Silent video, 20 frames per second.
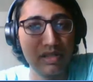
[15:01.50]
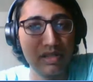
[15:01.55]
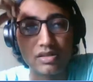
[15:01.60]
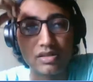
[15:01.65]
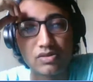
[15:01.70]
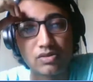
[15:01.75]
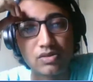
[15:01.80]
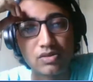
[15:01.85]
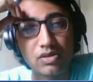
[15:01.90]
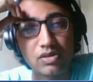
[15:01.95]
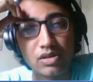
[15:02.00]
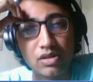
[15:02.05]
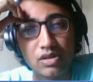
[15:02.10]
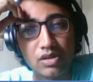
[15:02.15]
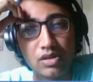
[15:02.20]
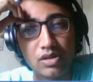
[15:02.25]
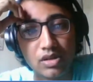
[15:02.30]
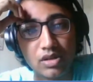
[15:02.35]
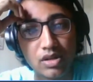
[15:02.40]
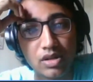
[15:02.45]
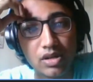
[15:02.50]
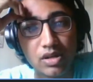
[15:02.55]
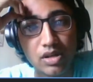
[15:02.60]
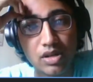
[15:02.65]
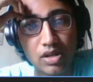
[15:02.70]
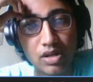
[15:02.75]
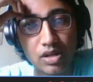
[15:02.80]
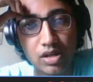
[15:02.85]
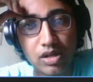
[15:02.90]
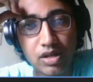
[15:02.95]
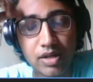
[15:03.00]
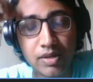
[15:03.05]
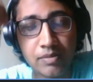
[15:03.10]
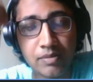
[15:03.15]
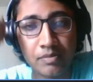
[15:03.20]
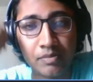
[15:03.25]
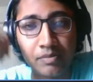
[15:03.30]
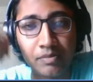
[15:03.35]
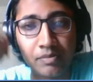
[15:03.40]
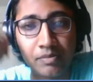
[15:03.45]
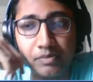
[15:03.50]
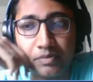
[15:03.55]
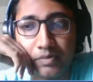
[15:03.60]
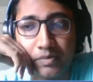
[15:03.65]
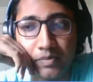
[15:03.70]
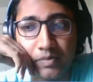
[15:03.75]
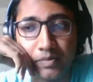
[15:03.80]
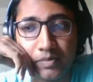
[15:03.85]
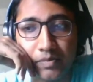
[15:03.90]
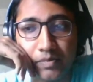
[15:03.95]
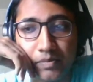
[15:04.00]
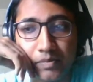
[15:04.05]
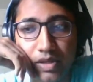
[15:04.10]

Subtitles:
interested and so on.